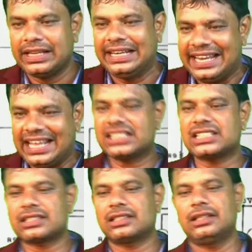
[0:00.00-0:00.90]

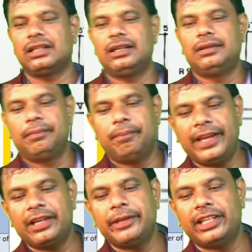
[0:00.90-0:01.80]
next
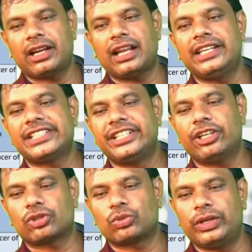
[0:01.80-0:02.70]
main mineral is, dear
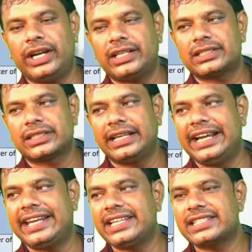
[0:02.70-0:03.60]
students,
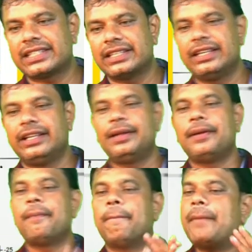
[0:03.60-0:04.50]
it is
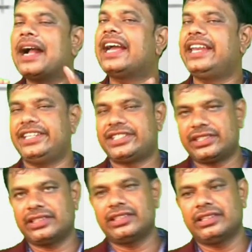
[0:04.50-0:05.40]
manganese,
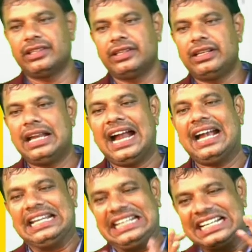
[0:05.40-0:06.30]

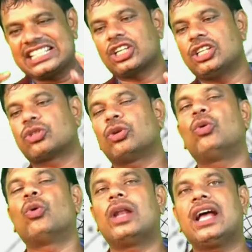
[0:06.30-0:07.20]
and it's also
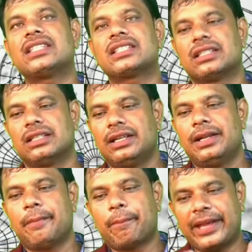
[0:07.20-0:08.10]
known as
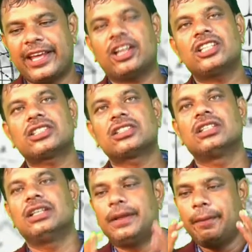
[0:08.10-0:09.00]
ferrous
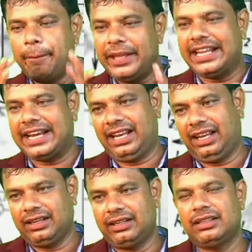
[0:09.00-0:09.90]
mineral.
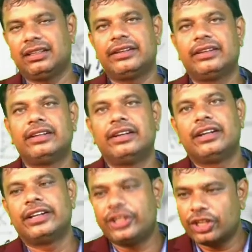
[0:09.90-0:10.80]

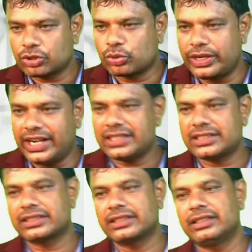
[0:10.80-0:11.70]
Dear
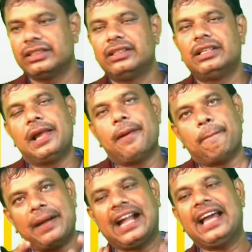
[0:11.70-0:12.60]
students,
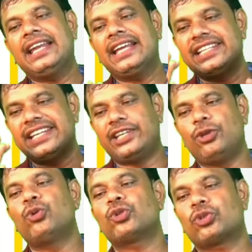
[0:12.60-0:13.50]
manganese is
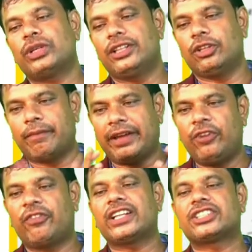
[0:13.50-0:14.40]
used in the
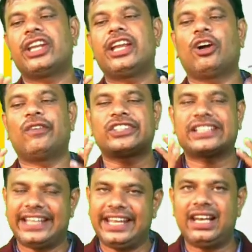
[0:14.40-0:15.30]
manufacturing of
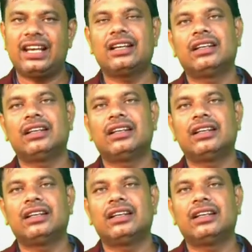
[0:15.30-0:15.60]
steel